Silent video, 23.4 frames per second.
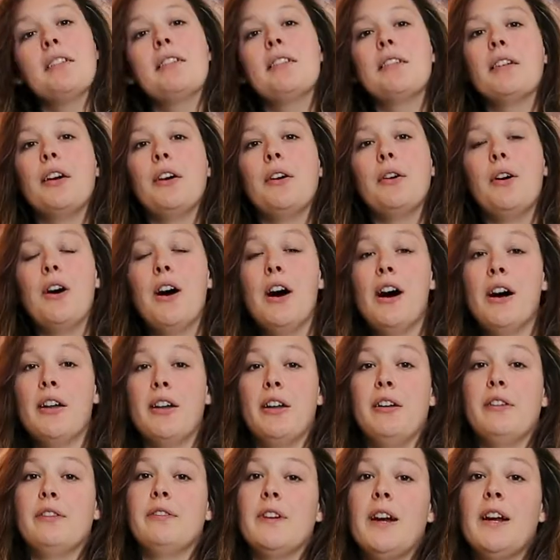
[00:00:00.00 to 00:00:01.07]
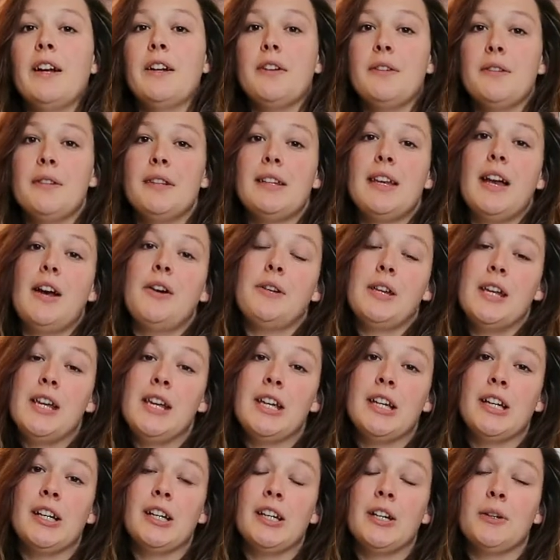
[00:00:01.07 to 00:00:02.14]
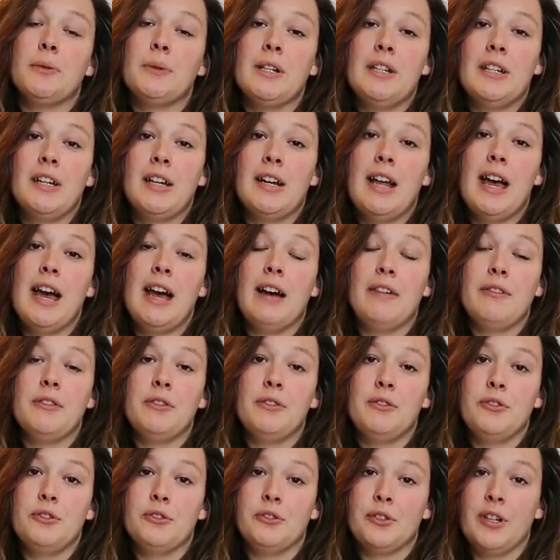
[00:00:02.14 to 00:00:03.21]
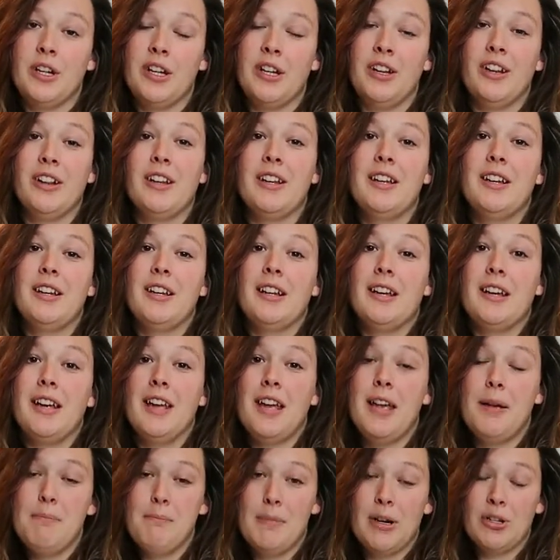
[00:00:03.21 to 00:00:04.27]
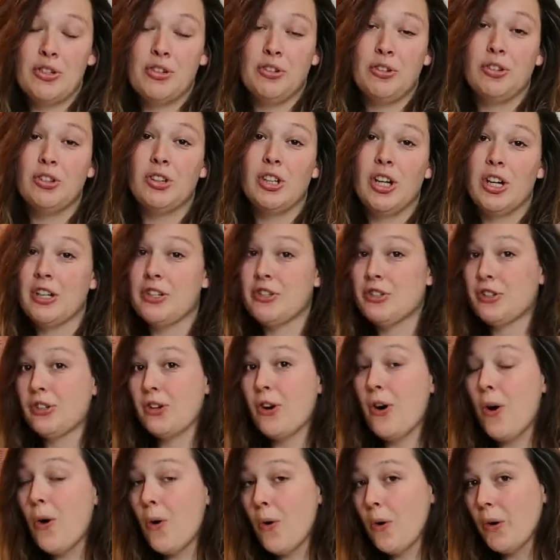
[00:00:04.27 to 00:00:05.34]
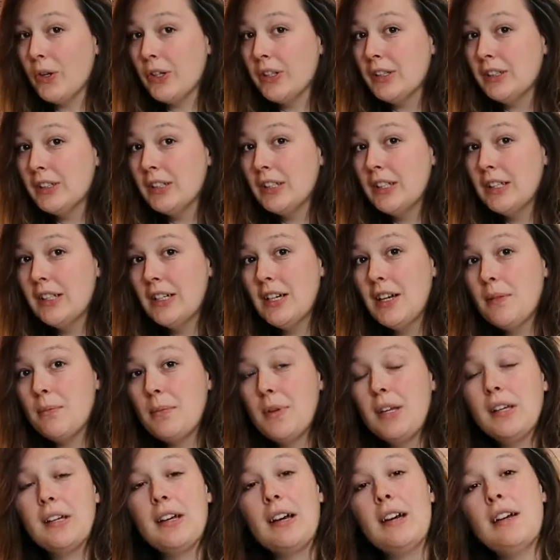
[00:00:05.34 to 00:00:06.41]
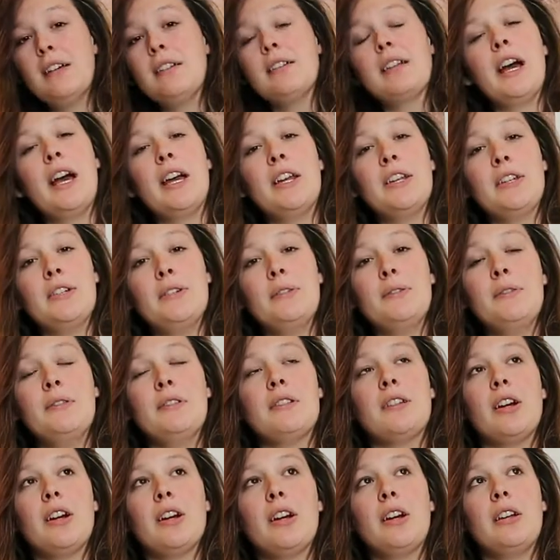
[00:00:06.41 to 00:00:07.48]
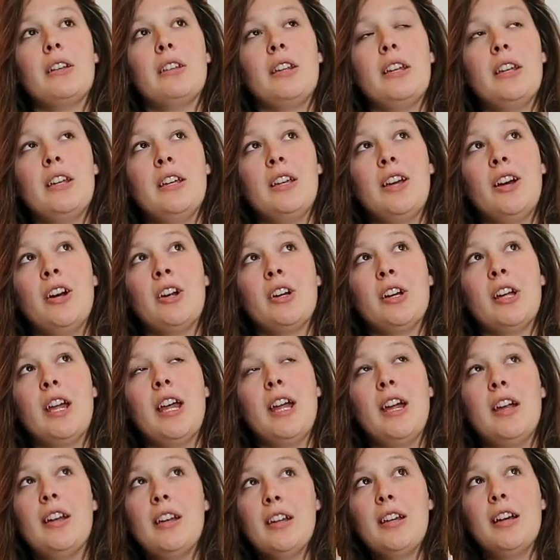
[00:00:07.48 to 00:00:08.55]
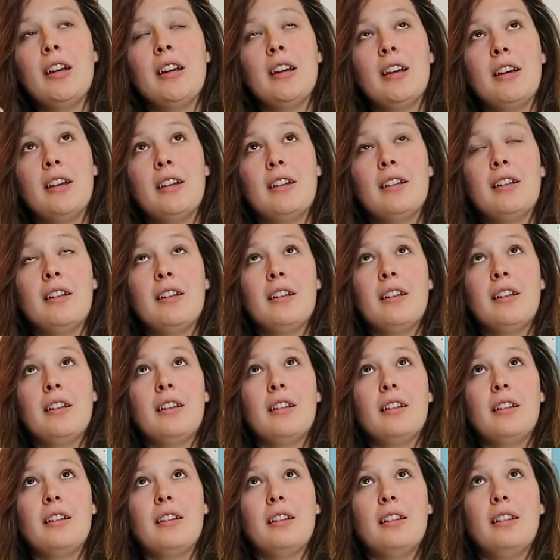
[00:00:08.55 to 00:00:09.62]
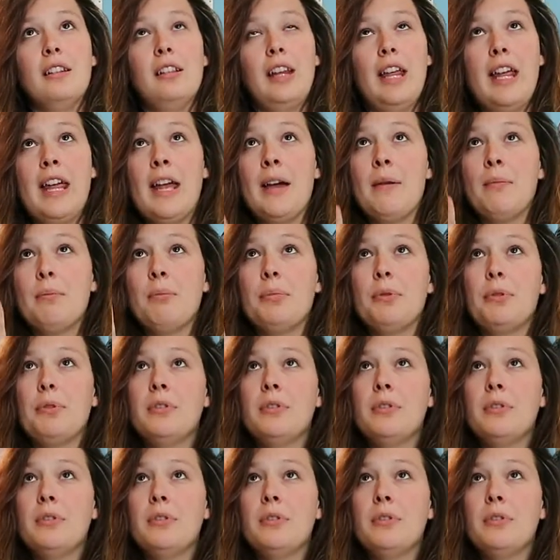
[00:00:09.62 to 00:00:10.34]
So on Alfredo's down here, we did have to drill a much larger hole because I use the Arcadia lamp